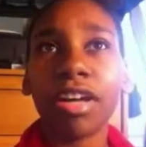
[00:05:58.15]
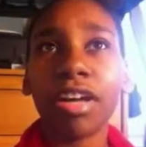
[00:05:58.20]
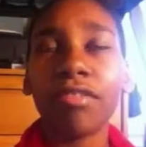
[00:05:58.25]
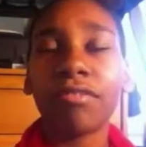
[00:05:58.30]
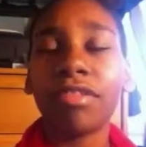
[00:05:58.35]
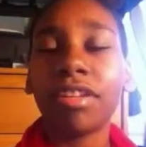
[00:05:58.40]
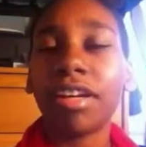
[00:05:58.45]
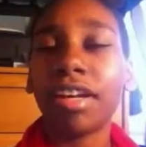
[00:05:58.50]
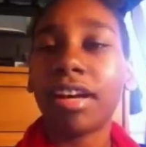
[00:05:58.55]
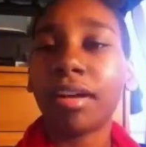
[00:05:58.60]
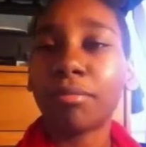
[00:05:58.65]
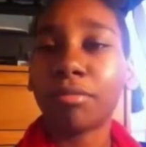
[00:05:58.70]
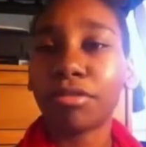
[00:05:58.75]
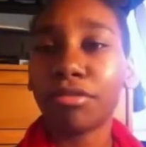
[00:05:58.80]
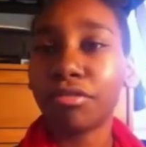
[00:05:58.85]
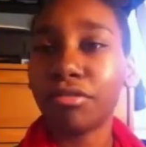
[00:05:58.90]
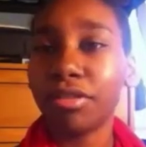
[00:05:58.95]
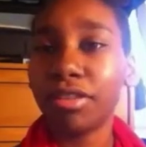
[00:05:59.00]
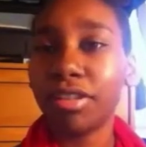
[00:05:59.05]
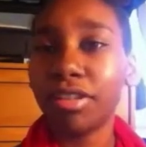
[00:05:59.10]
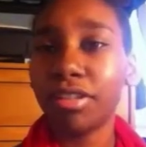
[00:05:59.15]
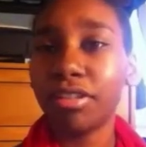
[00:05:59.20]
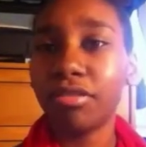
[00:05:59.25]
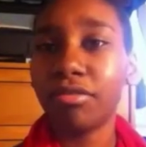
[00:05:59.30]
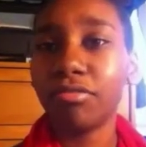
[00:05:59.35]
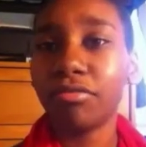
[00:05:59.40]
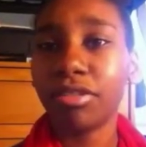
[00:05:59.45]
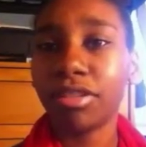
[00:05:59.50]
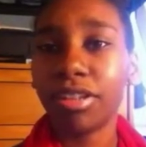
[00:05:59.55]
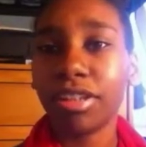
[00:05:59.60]
have the opportunity
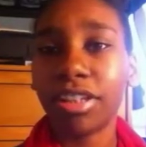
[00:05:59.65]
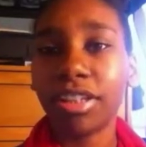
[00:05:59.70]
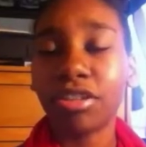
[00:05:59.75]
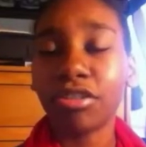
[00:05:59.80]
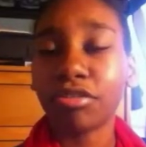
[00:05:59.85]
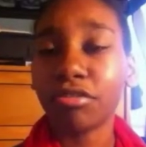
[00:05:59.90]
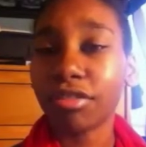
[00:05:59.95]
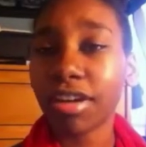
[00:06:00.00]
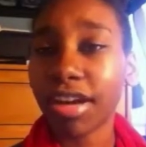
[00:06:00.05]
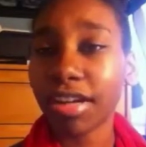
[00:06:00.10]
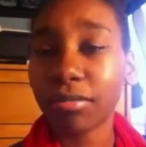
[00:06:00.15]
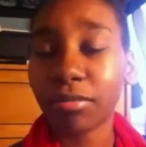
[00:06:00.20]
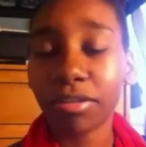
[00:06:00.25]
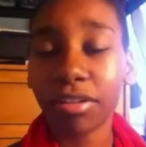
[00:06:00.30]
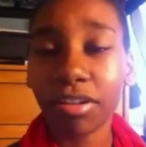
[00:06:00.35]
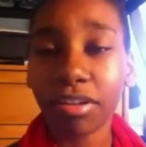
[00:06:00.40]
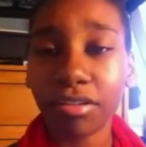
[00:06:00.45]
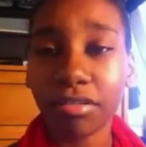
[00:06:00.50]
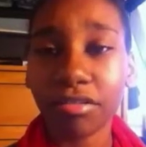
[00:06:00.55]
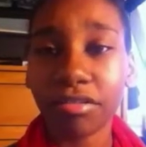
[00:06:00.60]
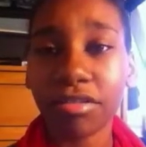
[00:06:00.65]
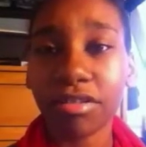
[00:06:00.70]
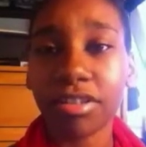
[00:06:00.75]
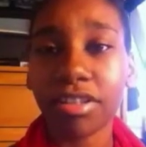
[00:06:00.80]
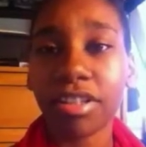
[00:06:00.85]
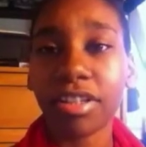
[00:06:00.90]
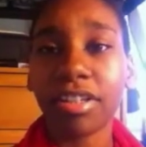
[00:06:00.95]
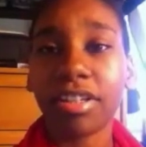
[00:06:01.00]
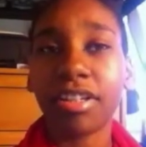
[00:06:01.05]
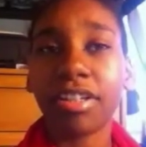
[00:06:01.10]
to really interact with
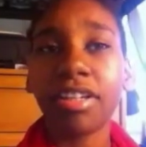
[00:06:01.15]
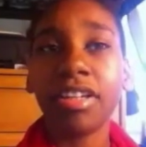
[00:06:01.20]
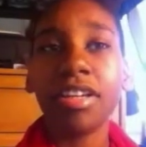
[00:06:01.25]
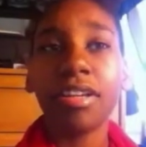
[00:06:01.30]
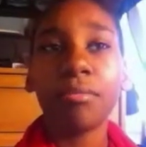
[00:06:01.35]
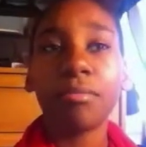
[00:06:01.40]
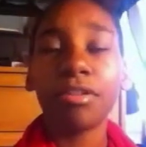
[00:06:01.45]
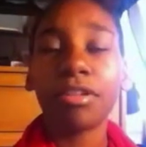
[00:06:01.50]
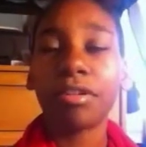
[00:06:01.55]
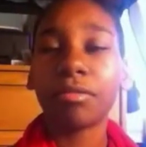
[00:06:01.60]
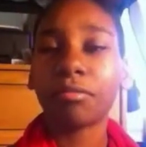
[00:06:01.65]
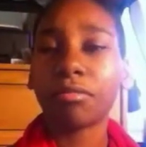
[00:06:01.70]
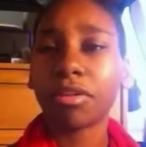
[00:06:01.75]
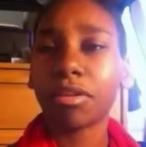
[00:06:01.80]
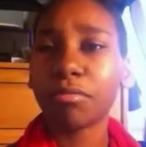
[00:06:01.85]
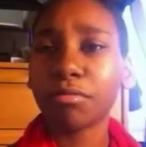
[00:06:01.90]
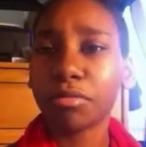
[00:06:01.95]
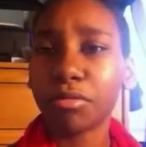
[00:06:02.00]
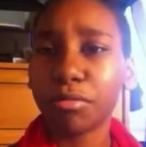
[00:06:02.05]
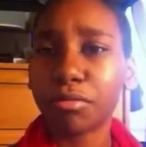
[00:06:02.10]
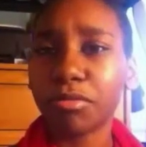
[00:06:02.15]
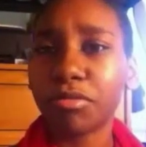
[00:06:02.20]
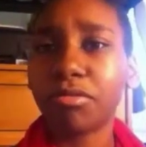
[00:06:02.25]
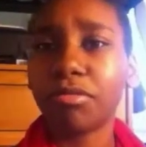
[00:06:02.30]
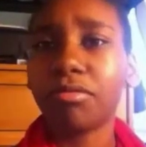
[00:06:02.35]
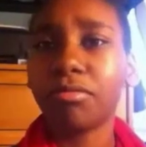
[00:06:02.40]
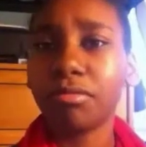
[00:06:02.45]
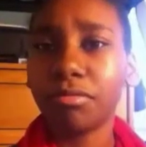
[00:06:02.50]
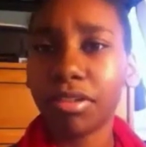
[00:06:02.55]
others and become comfortable